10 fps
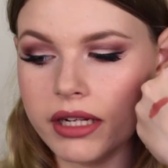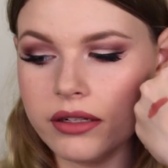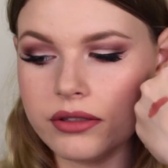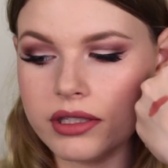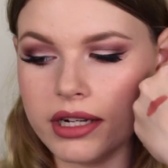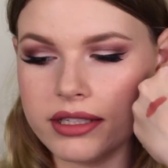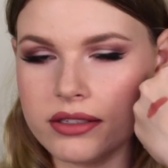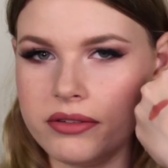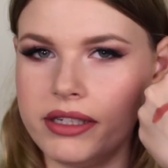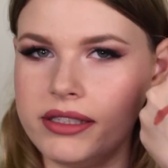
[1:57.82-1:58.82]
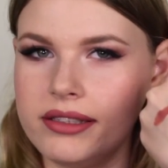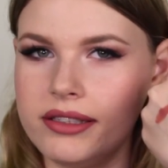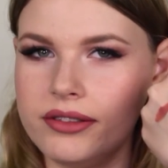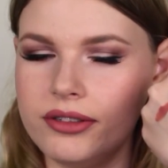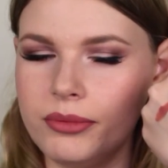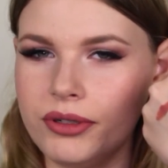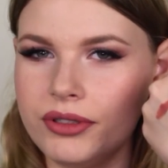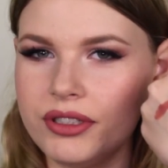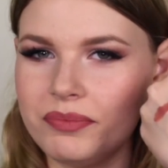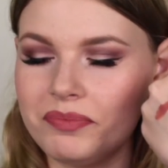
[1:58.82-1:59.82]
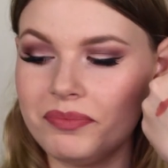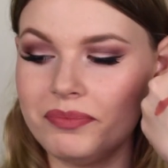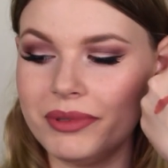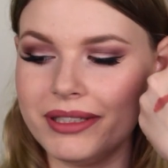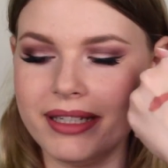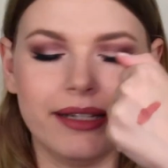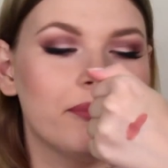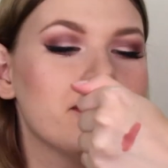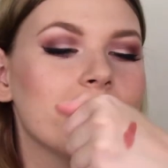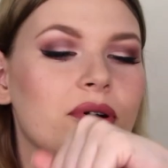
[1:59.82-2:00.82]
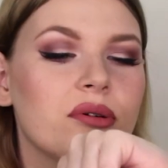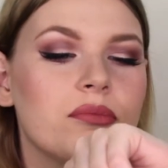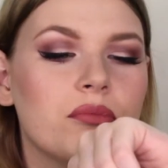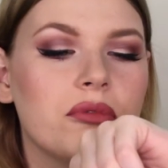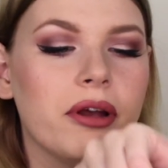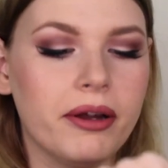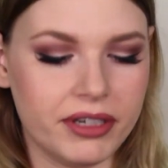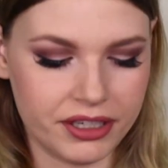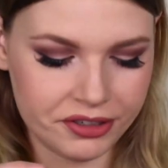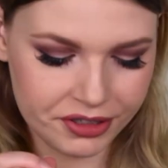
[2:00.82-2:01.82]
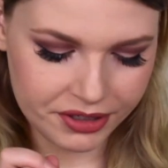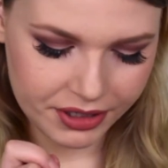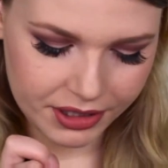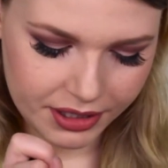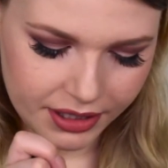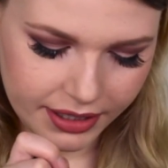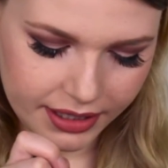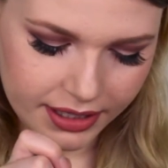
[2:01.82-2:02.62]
It looks like Serenity almost, but a little bit more brownish, I